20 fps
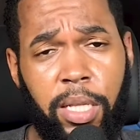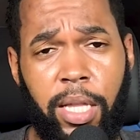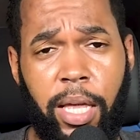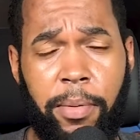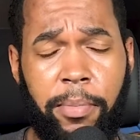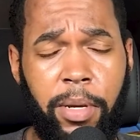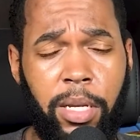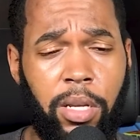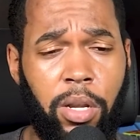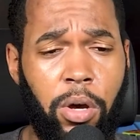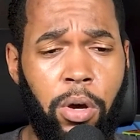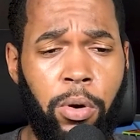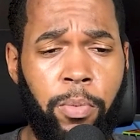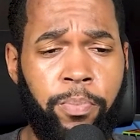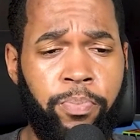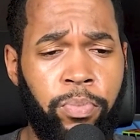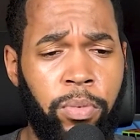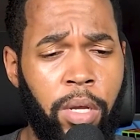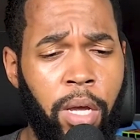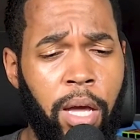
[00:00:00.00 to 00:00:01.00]
Let me know.
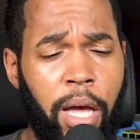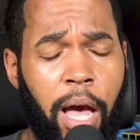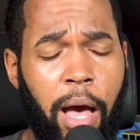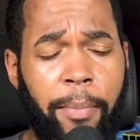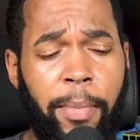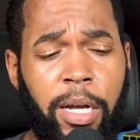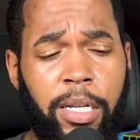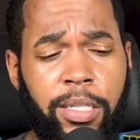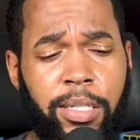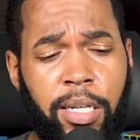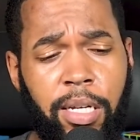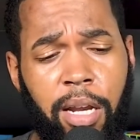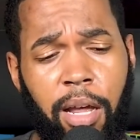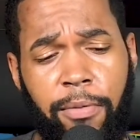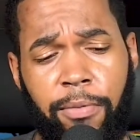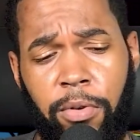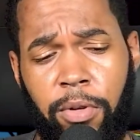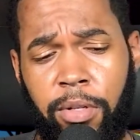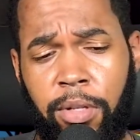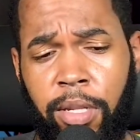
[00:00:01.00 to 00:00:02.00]
I might check it
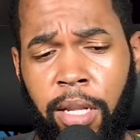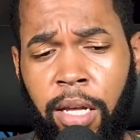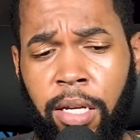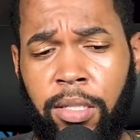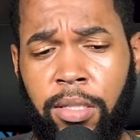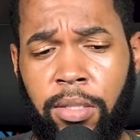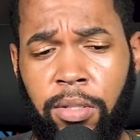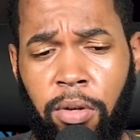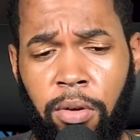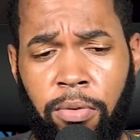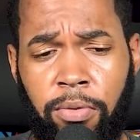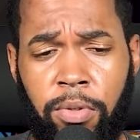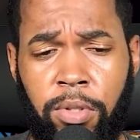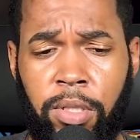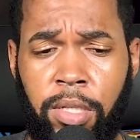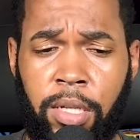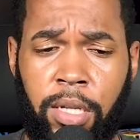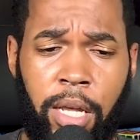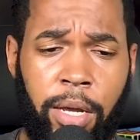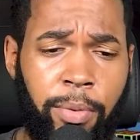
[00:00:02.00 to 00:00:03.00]
out for the next Soulful
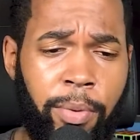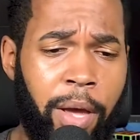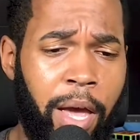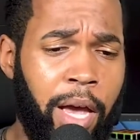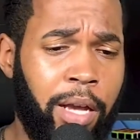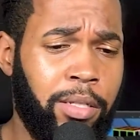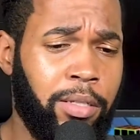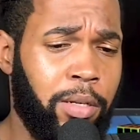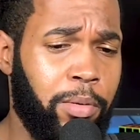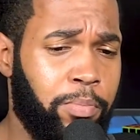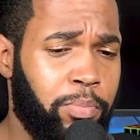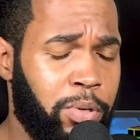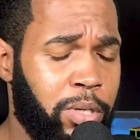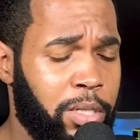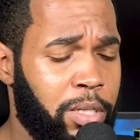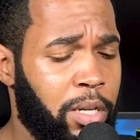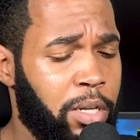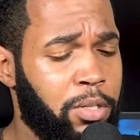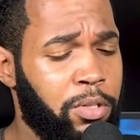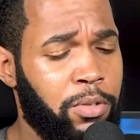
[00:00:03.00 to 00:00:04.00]
Sunday reaction.
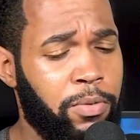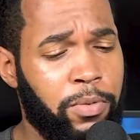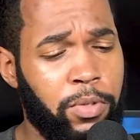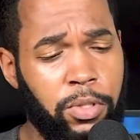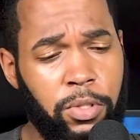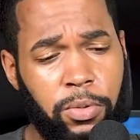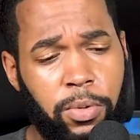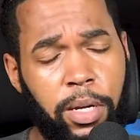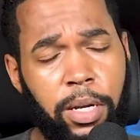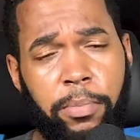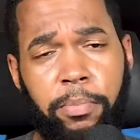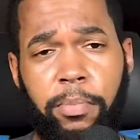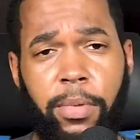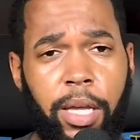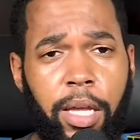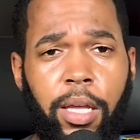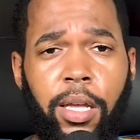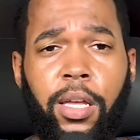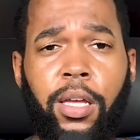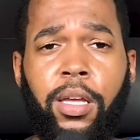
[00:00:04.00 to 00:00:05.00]
Appreciate you for joining me.